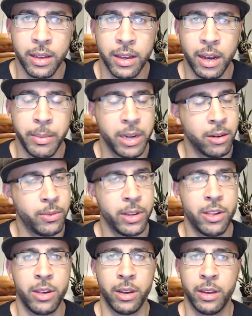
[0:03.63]
I'm here
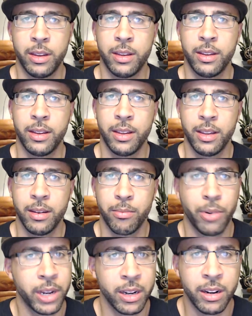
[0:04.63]
with you,
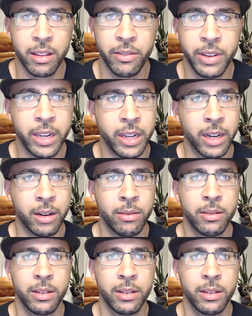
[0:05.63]
bringing another video.